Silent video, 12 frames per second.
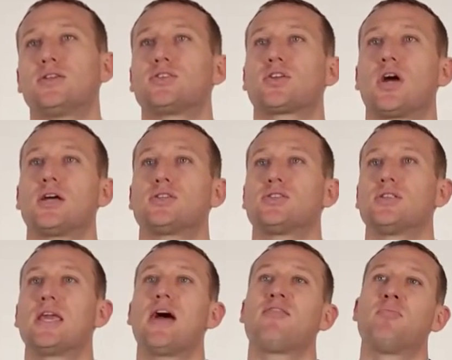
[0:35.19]
discuss
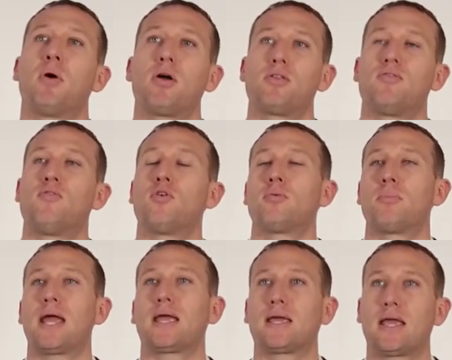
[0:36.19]
the FBAR, the Foreign
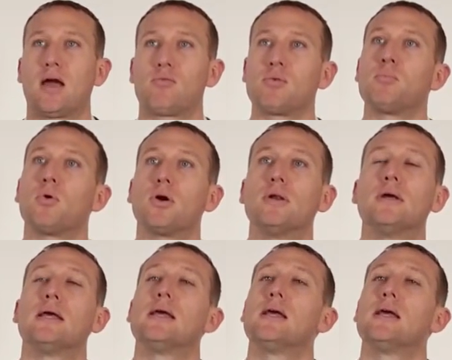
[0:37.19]
Bank Account Report.